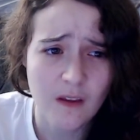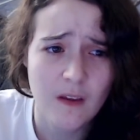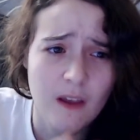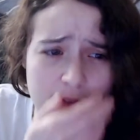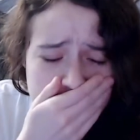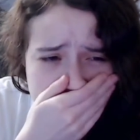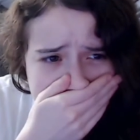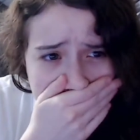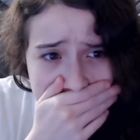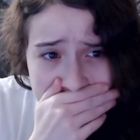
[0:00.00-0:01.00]
At least as
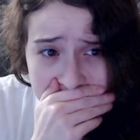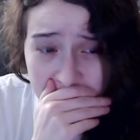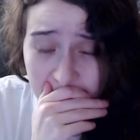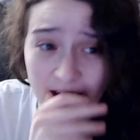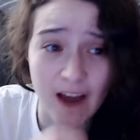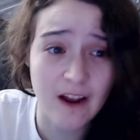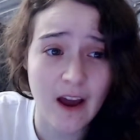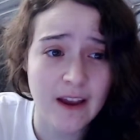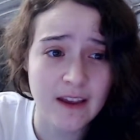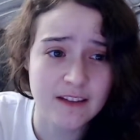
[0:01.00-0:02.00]
far as like,
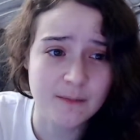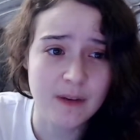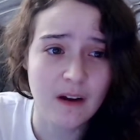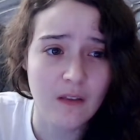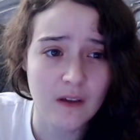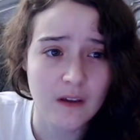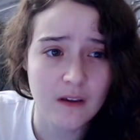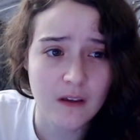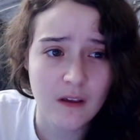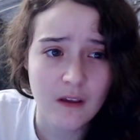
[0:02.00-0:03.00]
I can't speak on
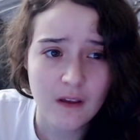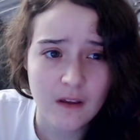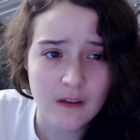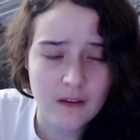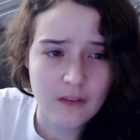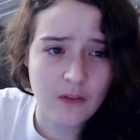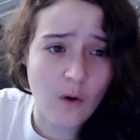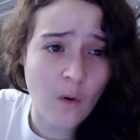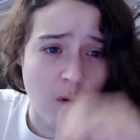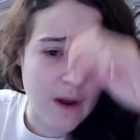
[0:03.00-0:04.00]
like
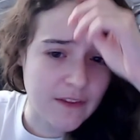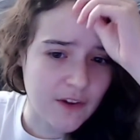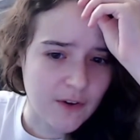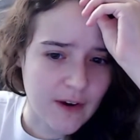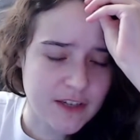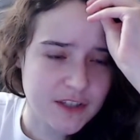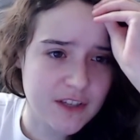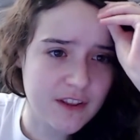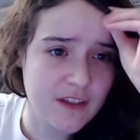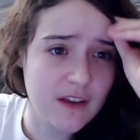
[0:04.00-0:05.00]
the whole
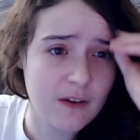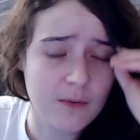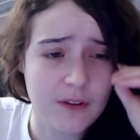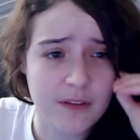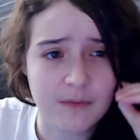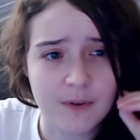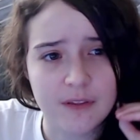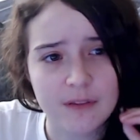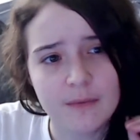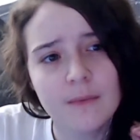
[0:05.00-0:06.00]
integration thing with
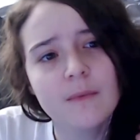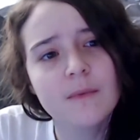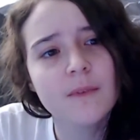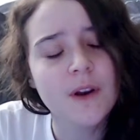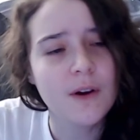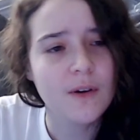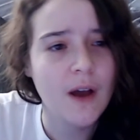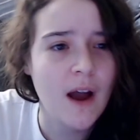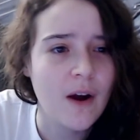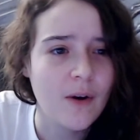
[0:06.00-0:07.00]

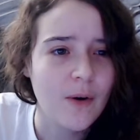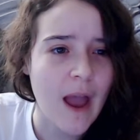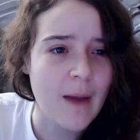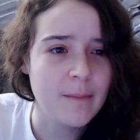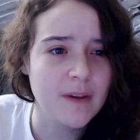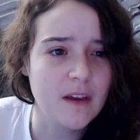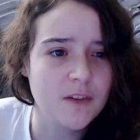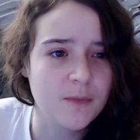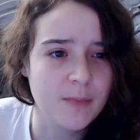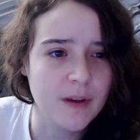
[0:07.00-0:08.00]
how
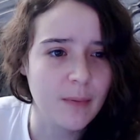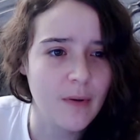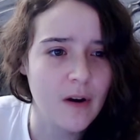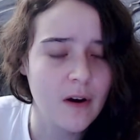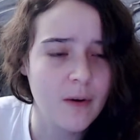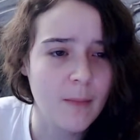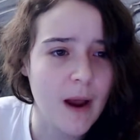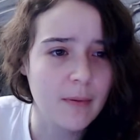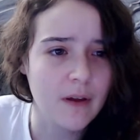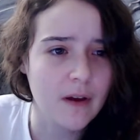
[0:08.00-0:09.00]
NBA's Be a Pro,
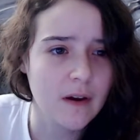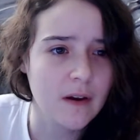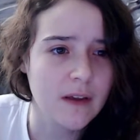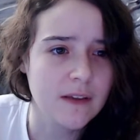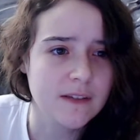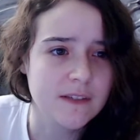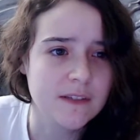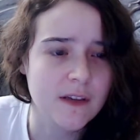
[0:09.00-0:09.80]
my player is